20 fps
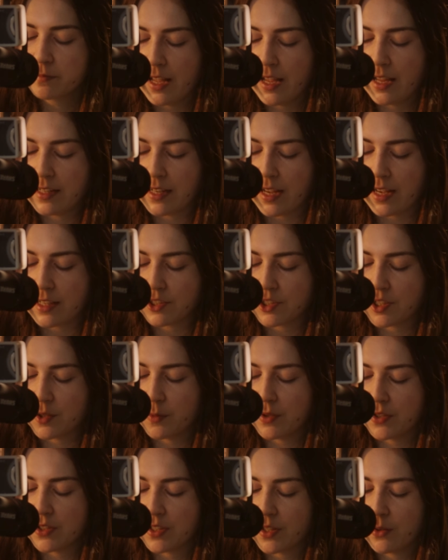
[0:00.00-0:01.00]
And as she
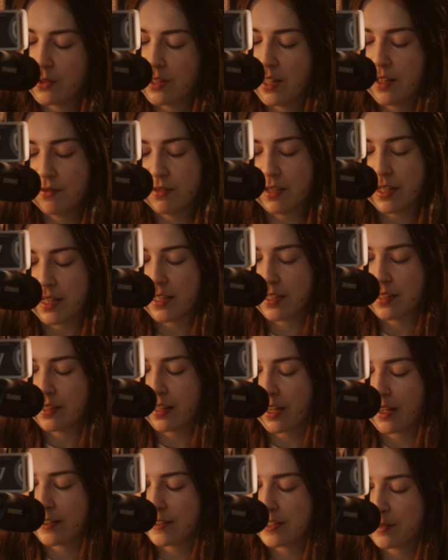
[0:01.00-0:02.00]
was so lovely, the
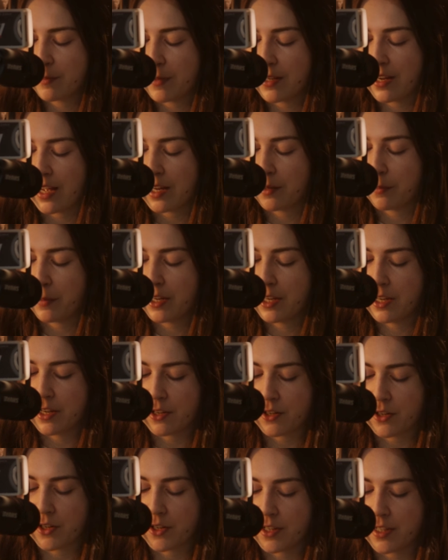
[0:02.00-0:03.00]
huntsman had pity
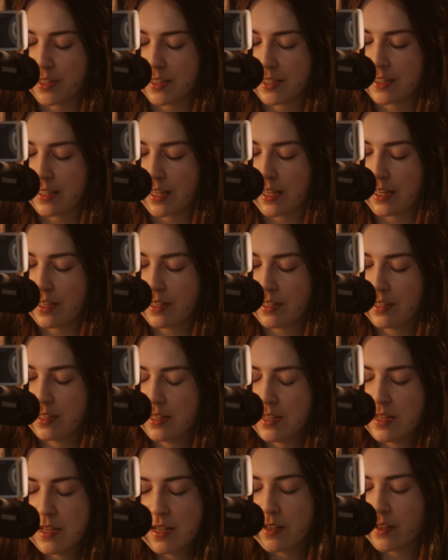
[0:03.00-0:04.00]
on her and said,
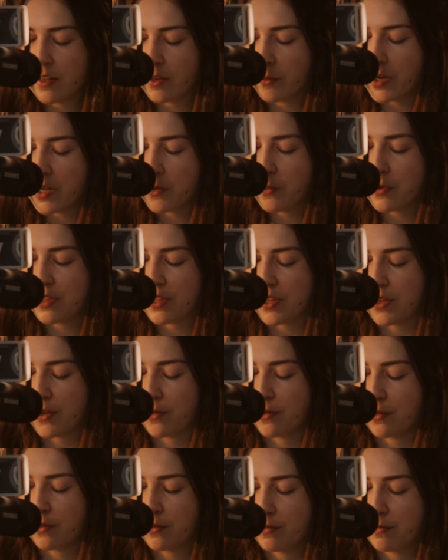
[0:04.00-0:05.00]
"Away with
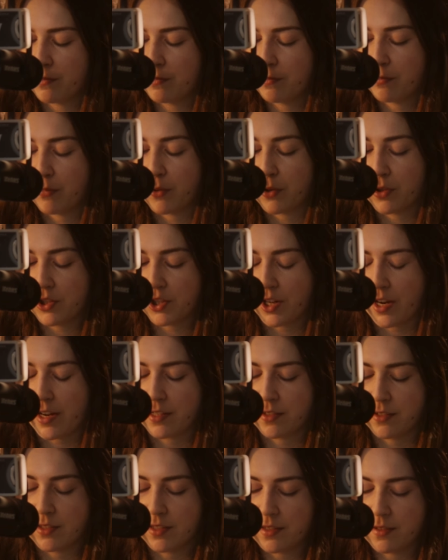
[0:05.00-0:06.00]
you, poor
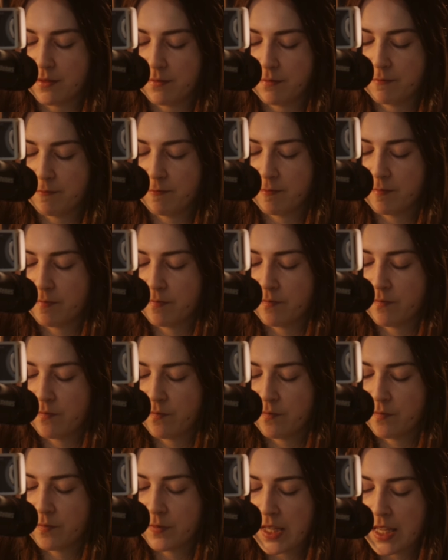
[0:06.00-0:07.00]
child."
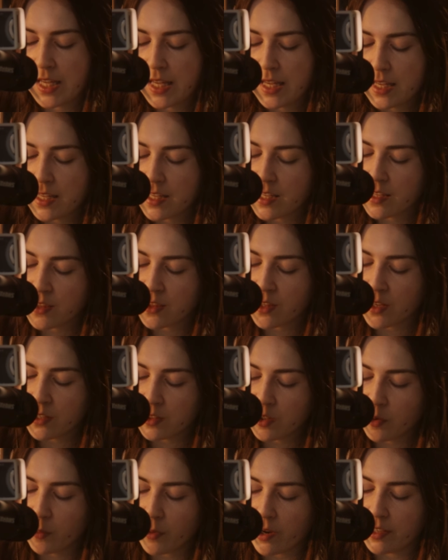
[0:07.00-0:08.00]
He thought
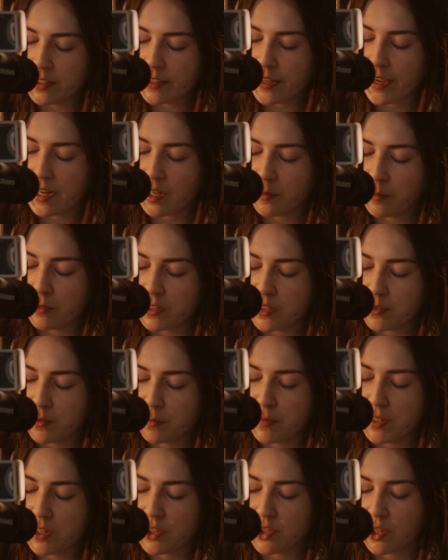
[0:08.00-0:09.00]
the wild animals would
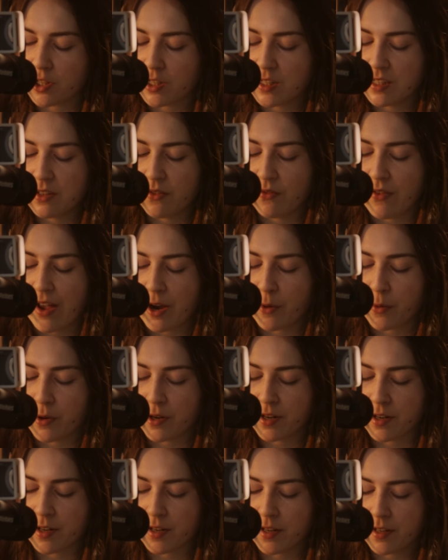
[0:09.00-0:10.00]
be sure to devour
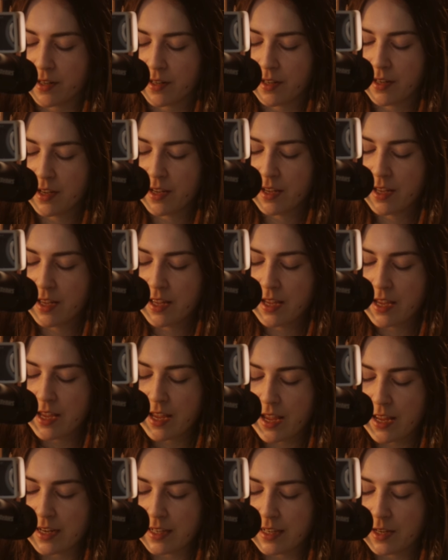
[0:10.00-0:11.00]
her,
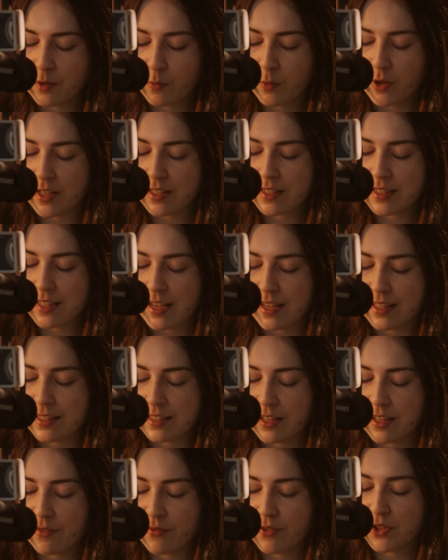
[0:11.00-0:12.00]
and it was as
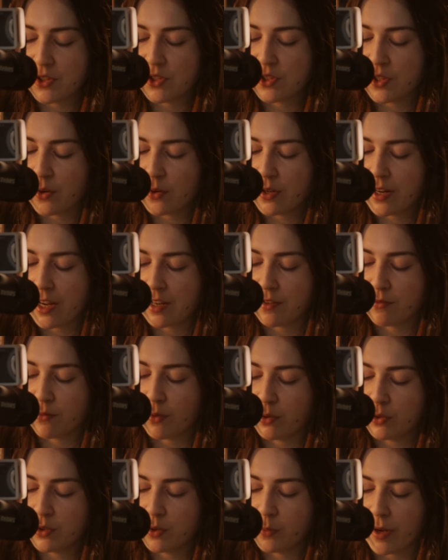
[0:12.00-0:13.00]
if a stone had
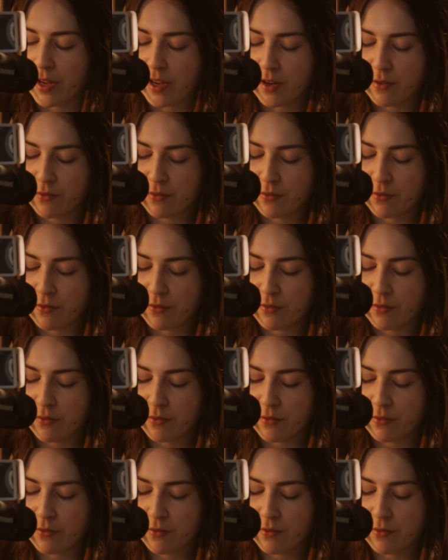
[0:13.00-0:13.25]
rolled away